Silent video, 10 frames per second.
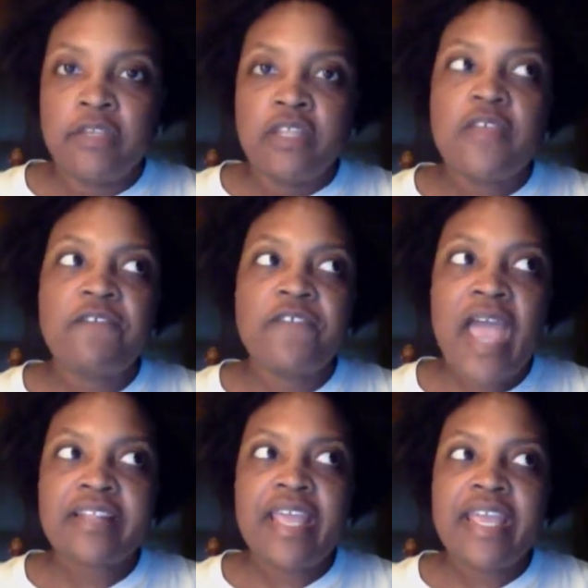The
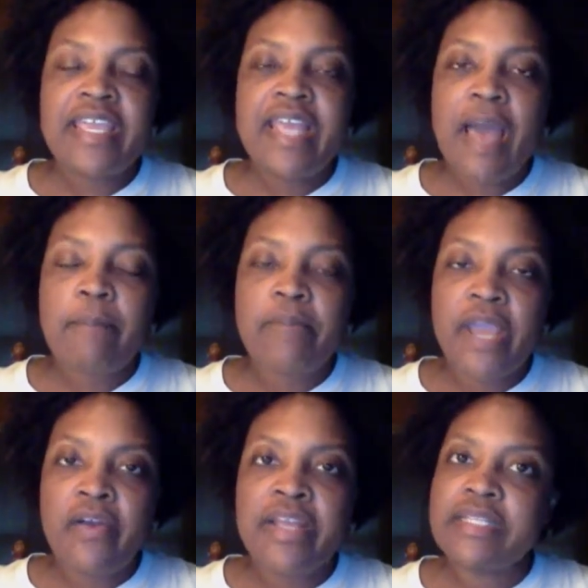fact that he got
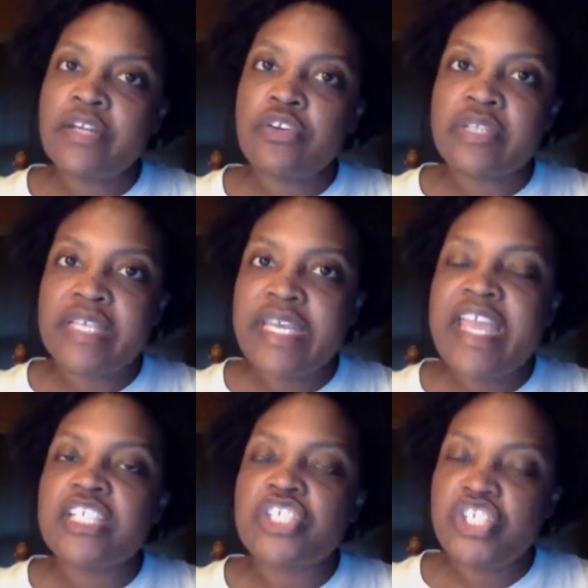buried literally
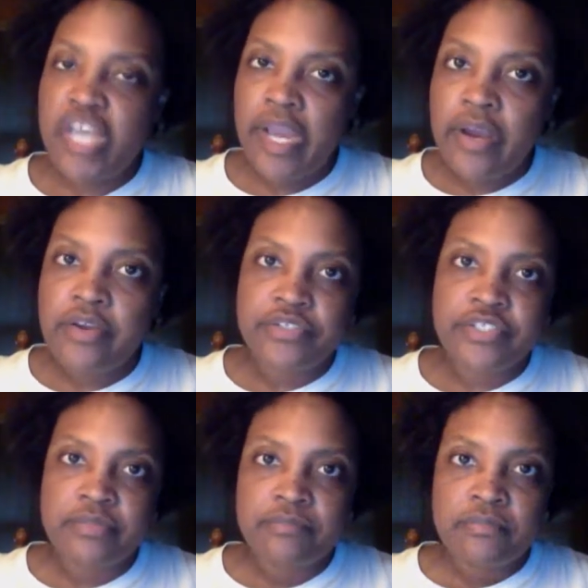in
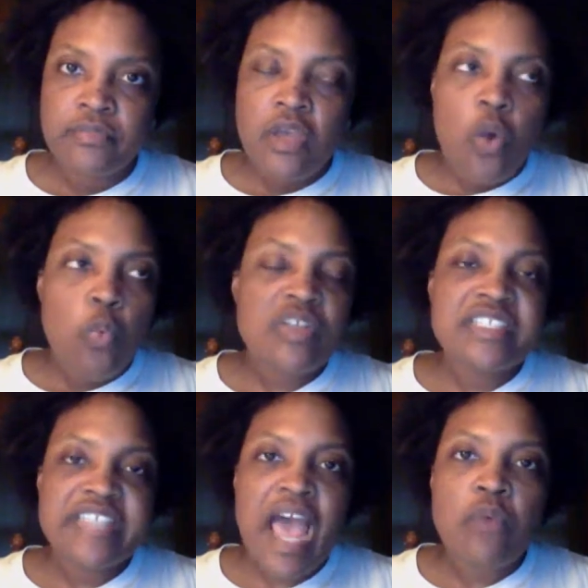chairs was
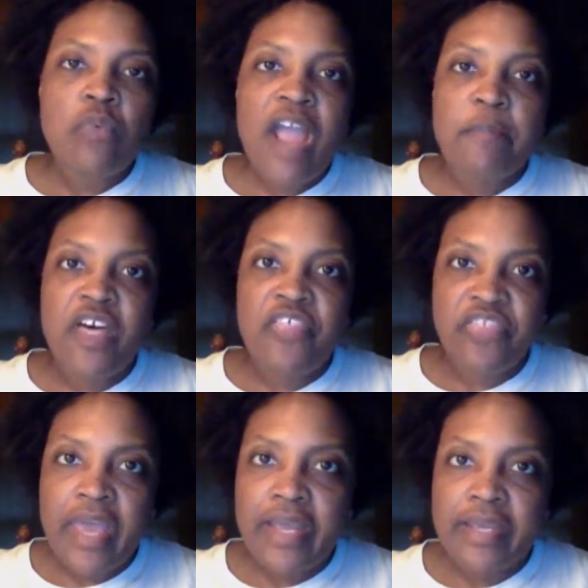downright
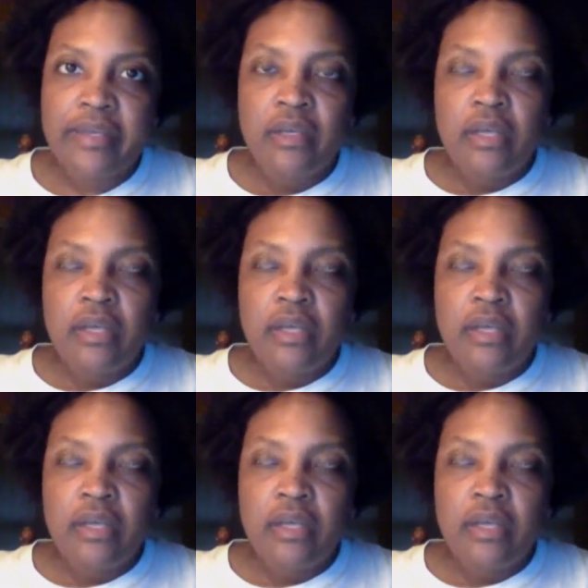pathetic.